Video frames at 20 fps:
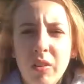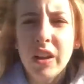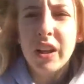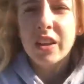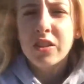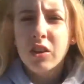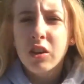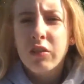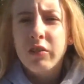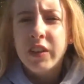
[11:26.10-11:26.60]
When
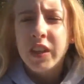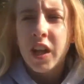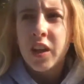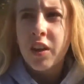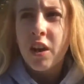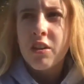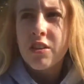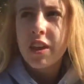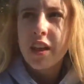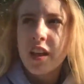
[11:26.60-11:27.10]
I took a video,
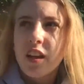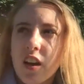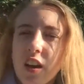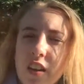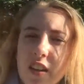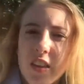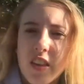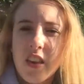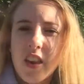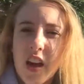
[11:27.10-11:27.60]
don't think
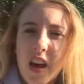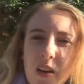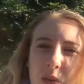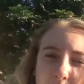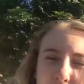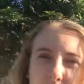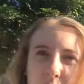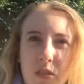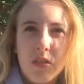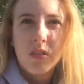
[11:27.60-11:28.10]
that I
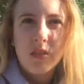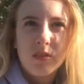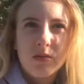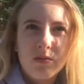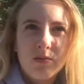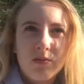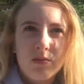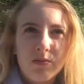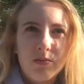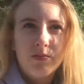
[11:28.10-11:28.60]
wasn't
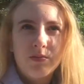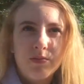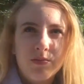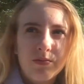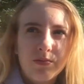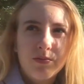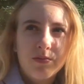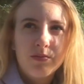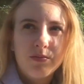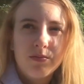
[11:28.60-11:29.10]

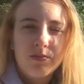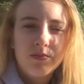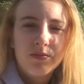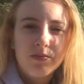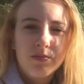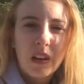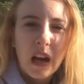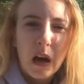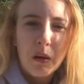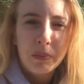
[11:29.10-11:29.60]

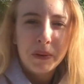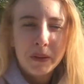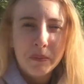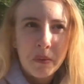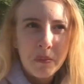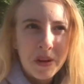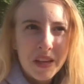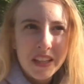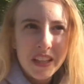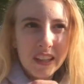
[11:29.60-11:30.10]
helping him
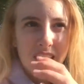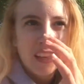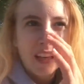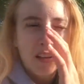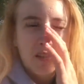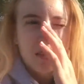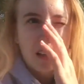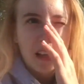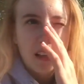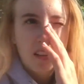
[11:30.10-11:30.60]
immediately. I
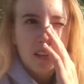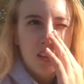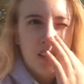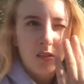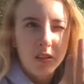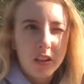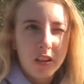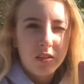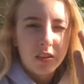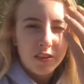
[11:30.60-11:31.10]
was like
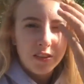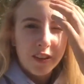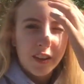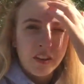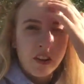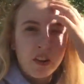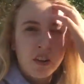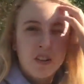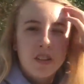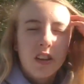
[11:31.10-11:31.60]
doing it as fast as I
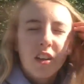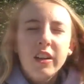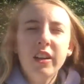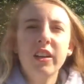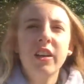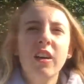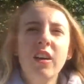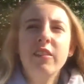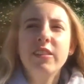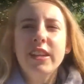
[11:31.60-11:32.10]
could.
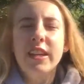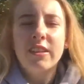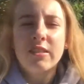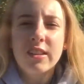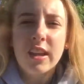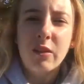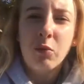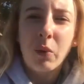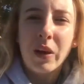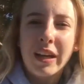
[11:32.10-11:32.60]
Obviously I was
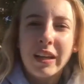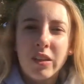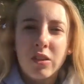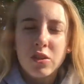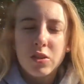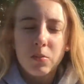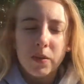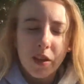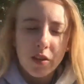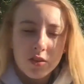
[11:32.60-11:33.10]
like waiting on
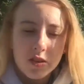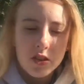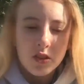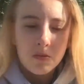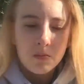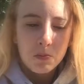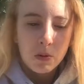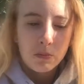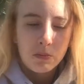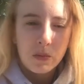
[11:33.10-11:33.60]
someone else
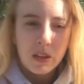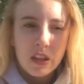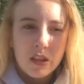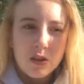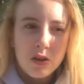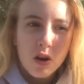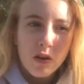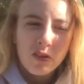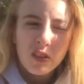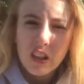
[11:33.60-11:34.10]
to bring me the
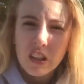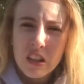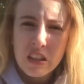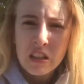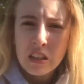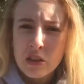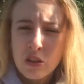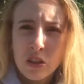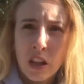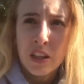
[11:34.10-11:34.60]
stuff, and it
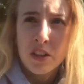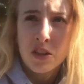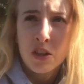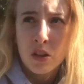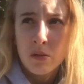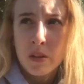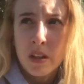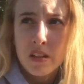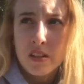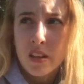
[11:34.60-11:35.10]
literally took like
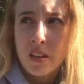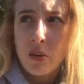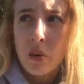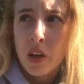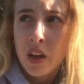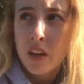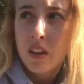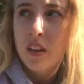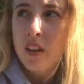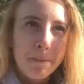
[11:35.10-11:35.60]
2 minutes
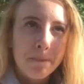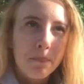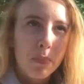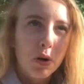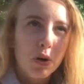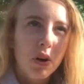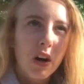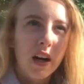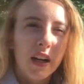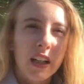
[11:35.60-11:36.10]
anyway.
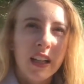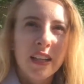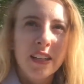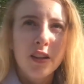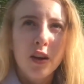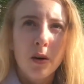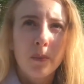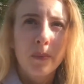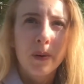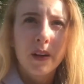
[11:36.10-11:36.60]
But I cleaned
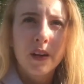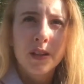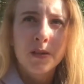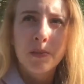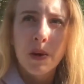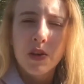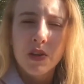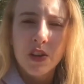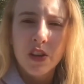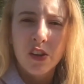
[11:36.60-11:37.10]
it up as
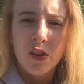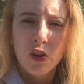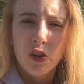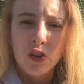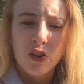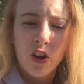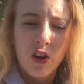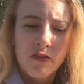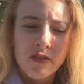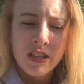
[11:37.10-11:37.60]
best as I
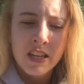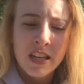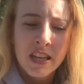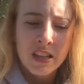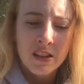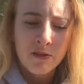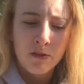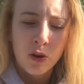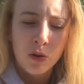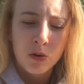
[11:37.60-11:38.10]
could. Obviously
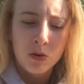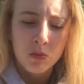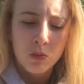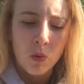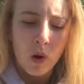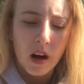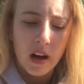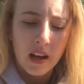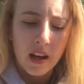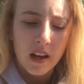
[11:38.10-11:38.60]
his foot was
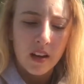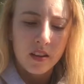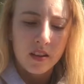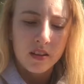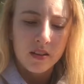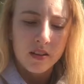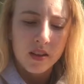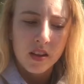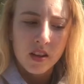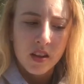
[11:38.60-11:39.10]
white
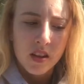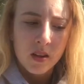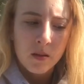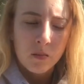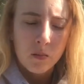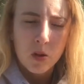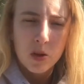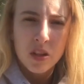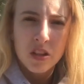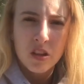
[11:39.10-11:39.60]
and
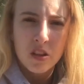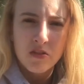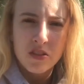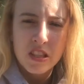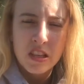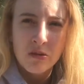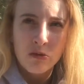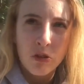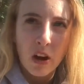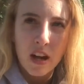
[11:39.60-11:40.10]
blood is
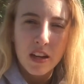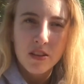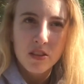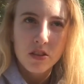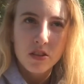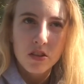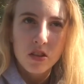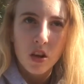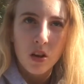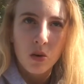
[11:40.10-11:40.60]
obviously red,
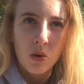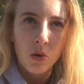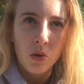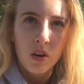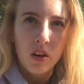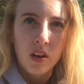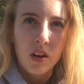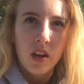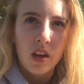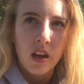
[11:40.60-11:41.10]
so
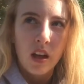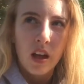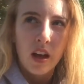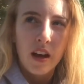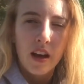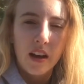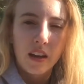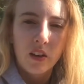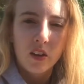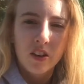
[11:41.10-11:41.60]

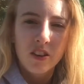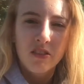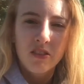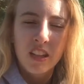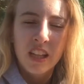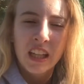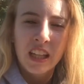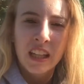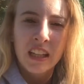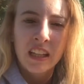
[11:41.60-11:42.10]
I couldn't
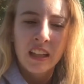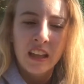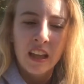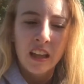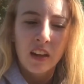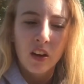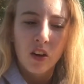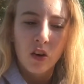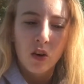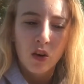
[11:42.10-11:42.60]
really clean it
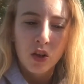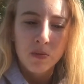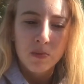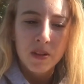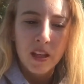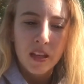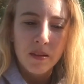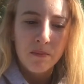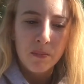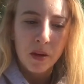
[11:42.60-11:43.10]
like
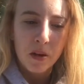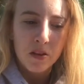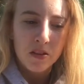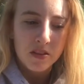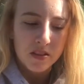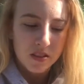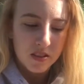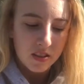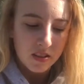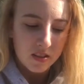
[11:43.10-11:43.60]
100%
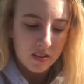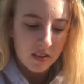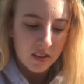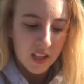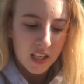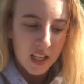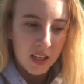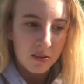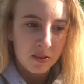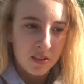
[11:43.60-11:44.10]
because
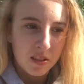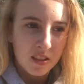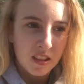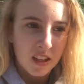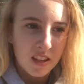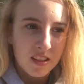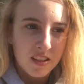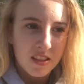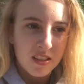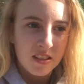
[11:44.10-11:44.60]
it was
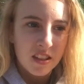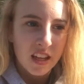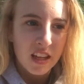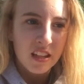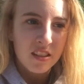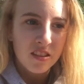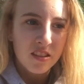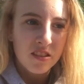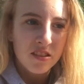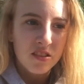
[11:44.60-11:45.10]
like
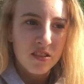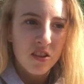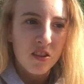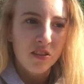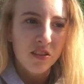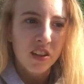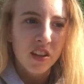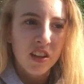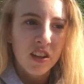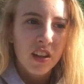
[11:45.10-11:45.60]
stained and stuff.
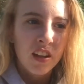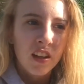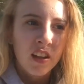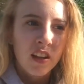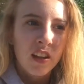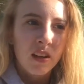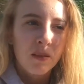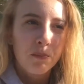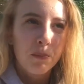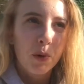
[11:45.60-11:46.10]

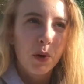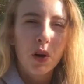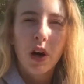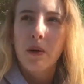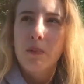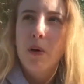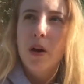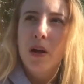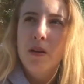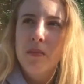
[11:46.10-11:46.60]
But I
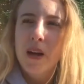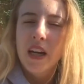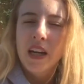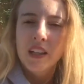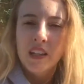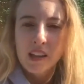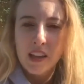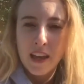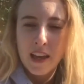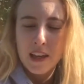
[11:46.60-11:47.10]
put him back in
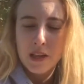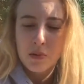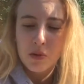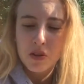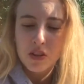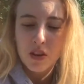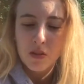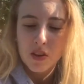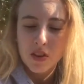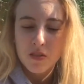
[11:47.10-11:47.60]
the cage
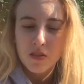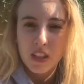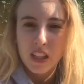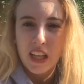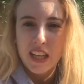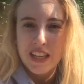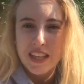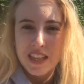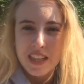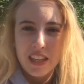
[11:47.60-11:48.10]
because there wasn't really
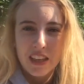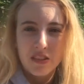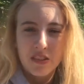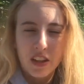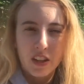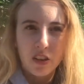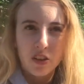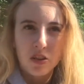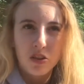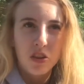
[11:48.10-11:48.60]
anything else I
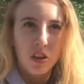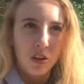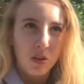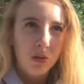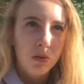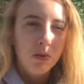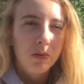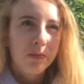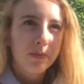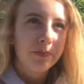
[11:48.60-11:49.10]
could
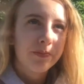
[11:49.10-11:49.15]
do.